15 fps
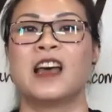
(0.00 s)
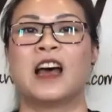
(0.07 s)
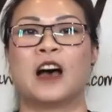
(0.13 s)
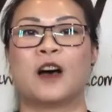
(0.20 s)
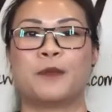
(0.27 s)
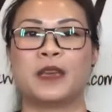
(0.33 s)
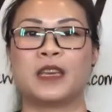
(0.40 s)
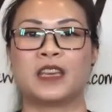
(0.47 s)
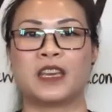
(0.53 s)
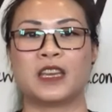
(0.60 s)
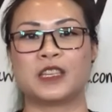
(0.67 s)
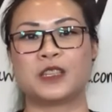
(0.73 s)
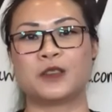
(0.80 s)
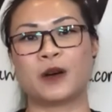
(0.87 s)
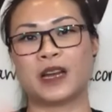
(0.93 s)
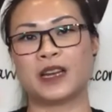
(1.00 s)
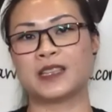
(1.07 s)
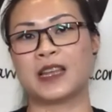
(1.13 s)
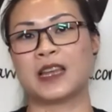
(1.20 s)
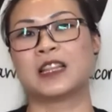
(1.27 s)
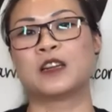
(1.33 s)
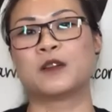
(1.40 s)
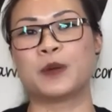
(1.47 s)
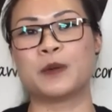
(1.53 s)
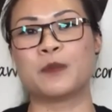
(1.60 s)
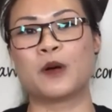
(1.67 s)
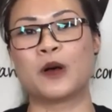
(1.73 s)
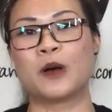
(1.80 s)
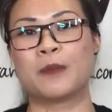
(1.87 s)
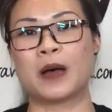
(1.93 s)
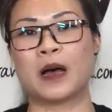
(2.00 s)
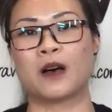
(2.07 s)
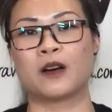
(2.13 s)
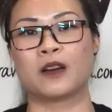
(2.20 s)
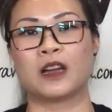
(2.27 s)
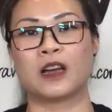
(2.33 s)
helping kids to understand a little bit more about